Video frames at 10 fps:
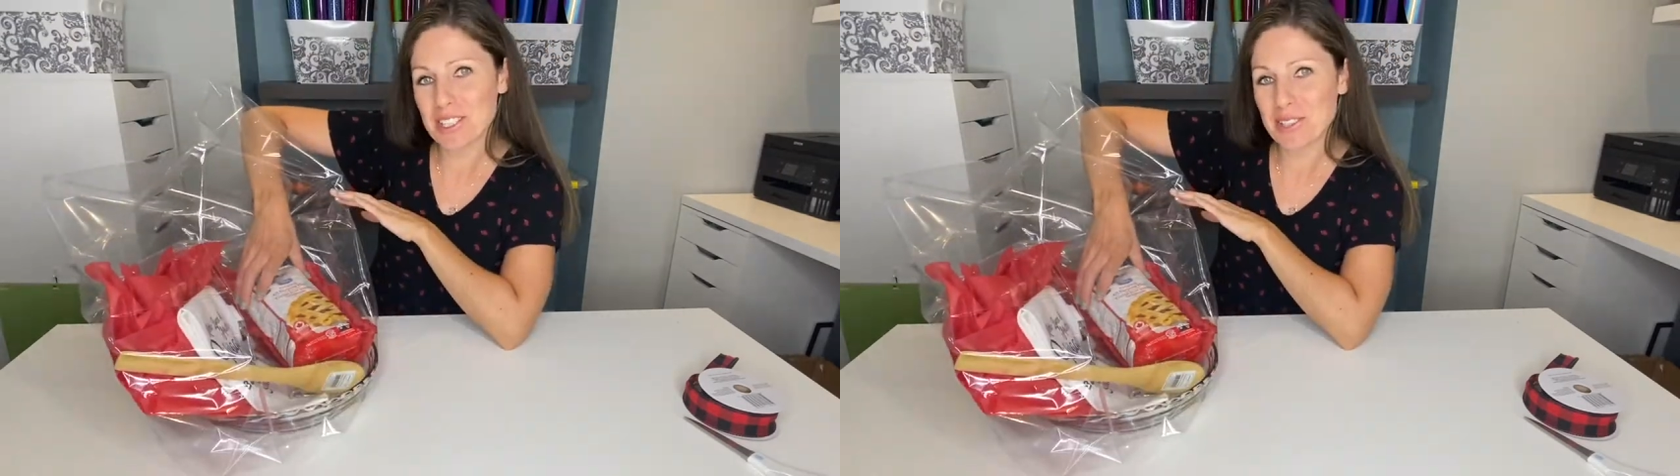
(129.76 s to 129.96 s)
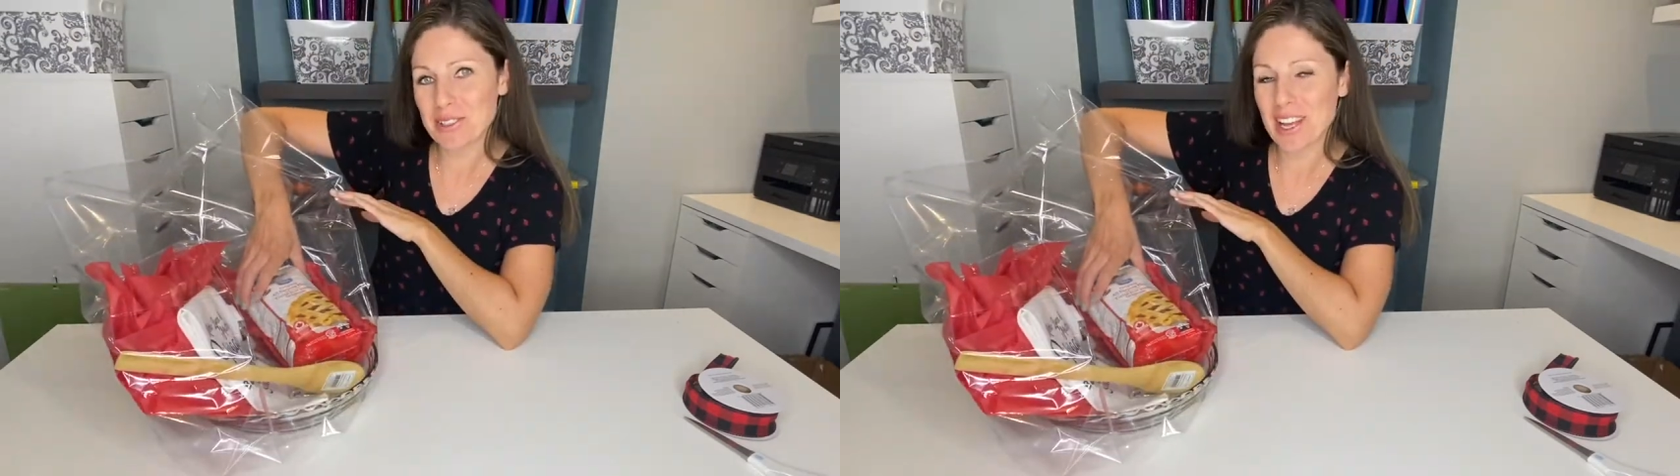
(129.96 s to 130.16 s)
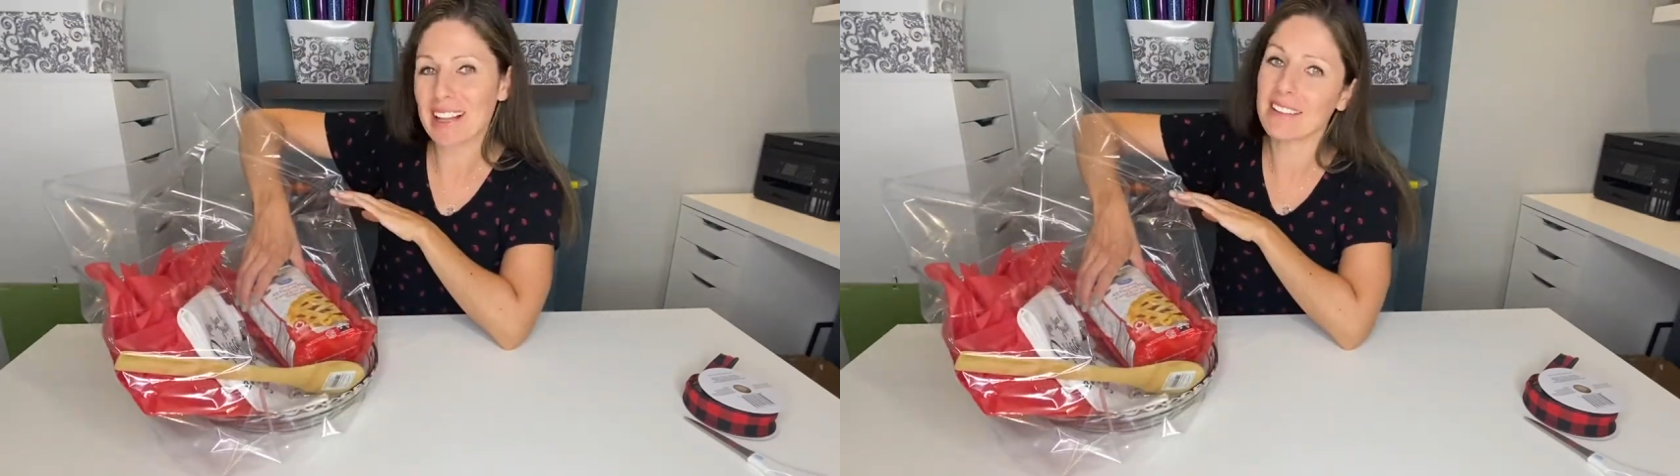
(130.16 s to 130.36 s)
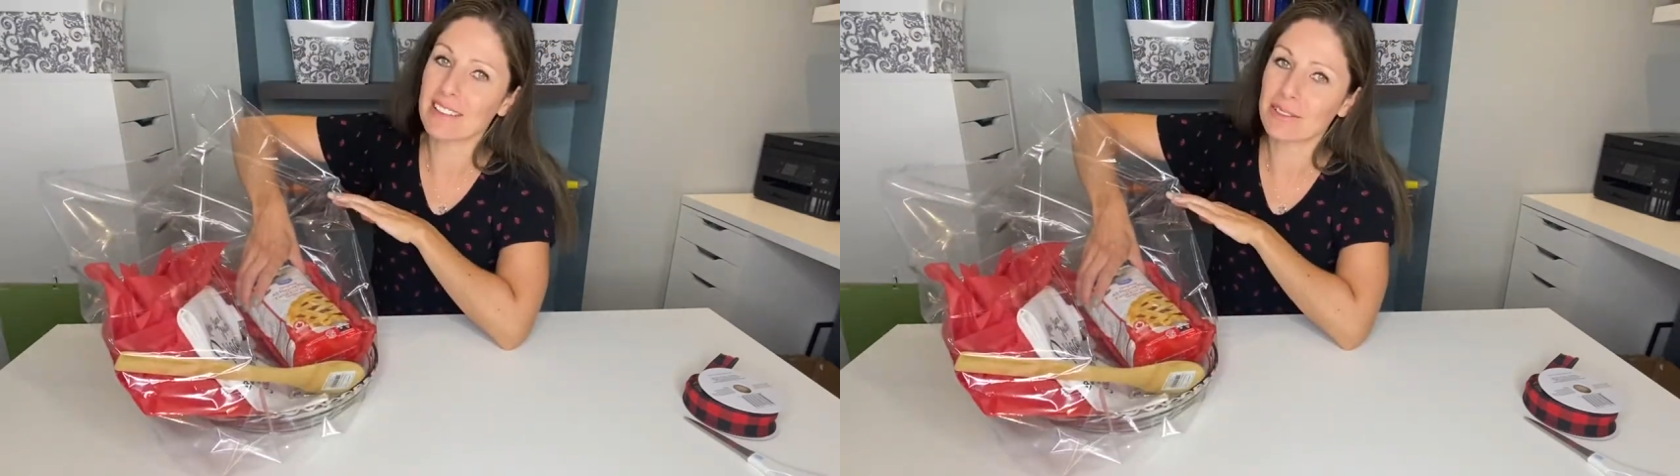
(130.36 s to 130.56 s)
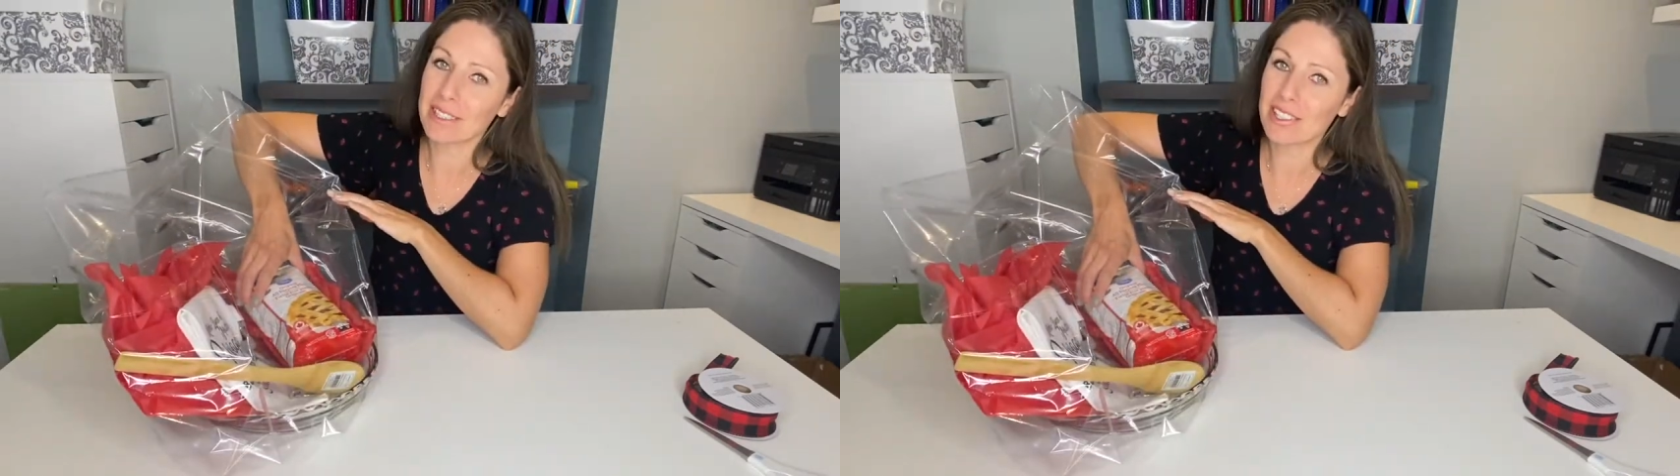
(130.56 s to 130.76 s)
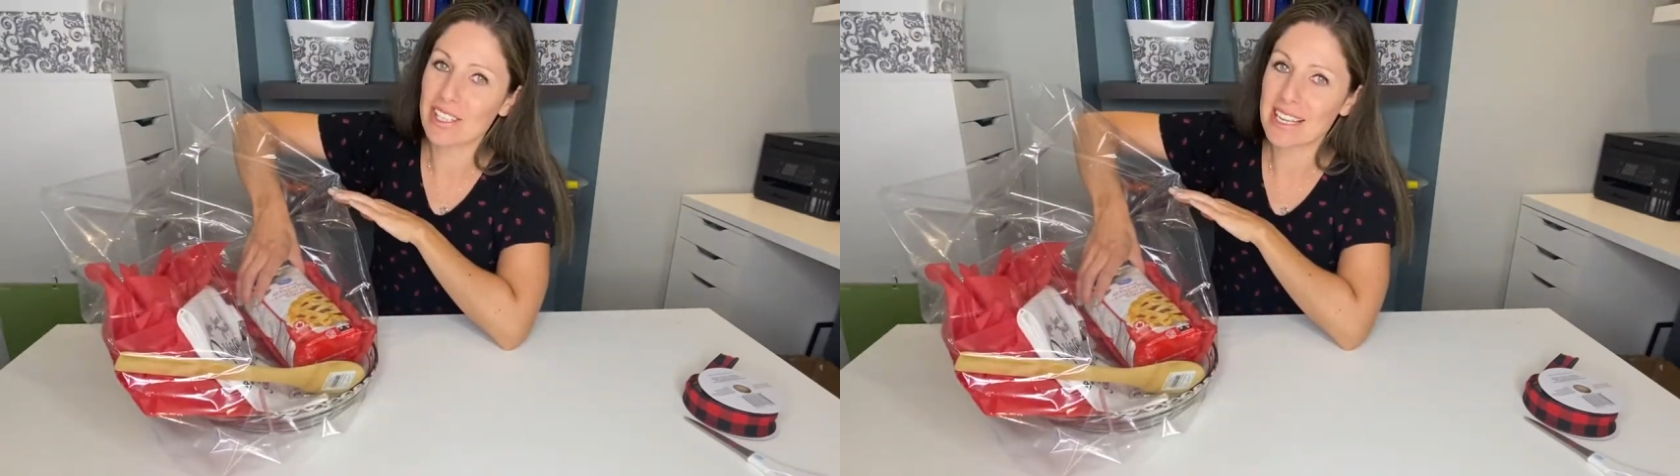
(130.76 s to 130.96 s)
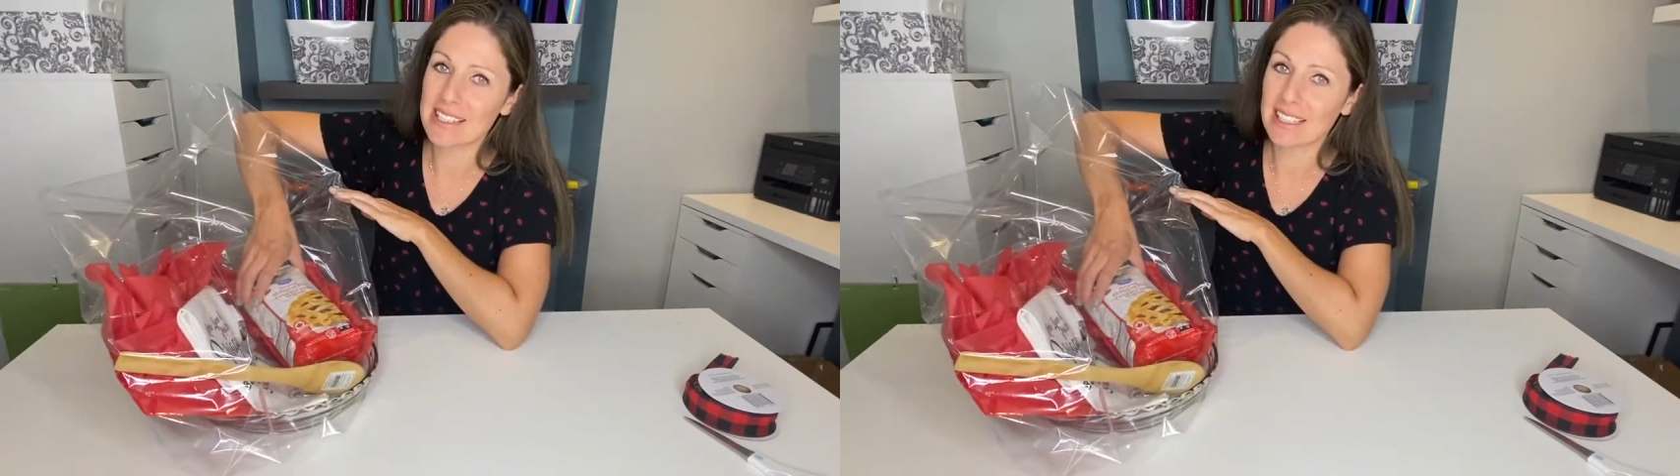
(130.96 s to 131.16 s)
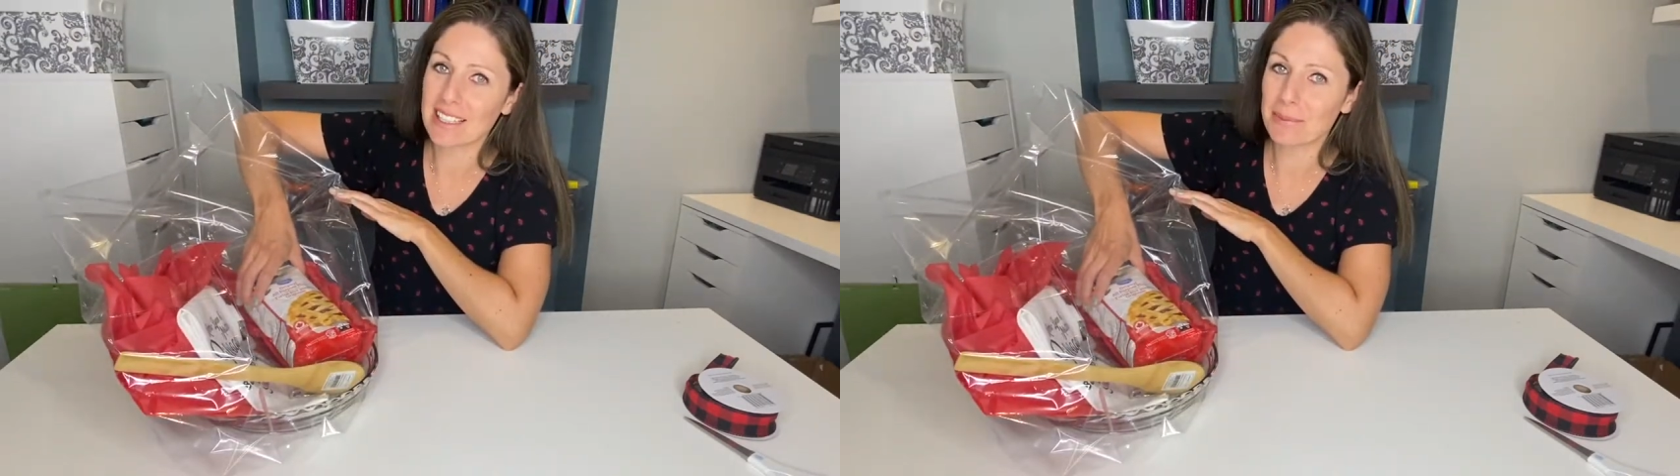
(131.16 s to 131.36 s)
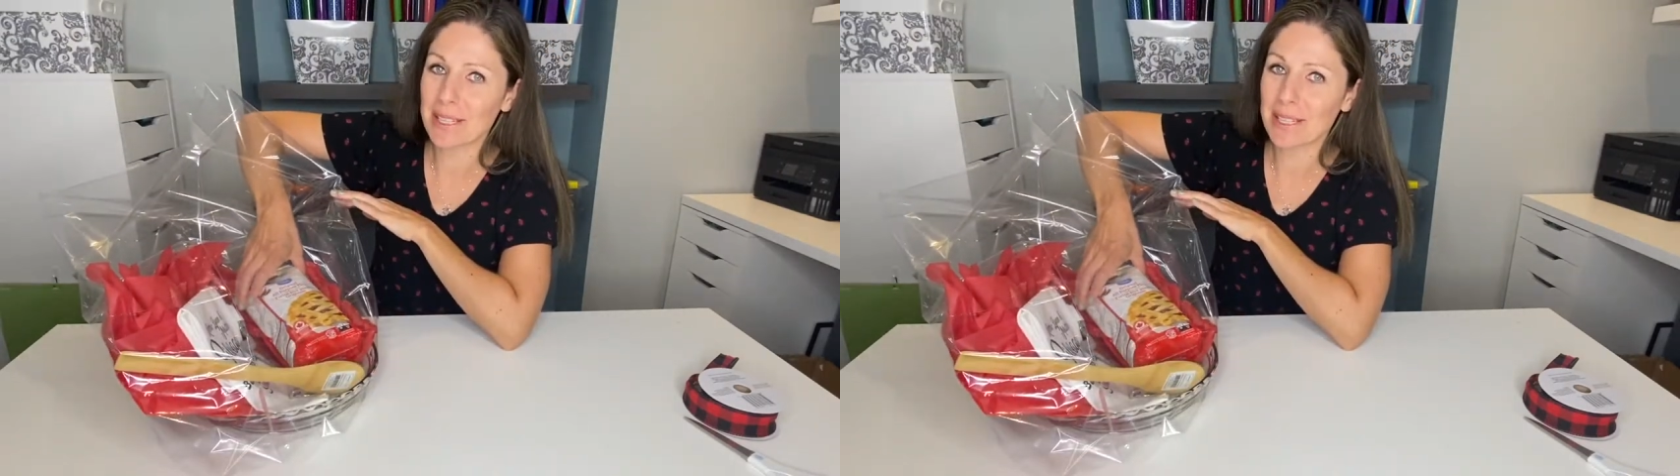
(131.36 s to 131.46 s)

do a little readjusting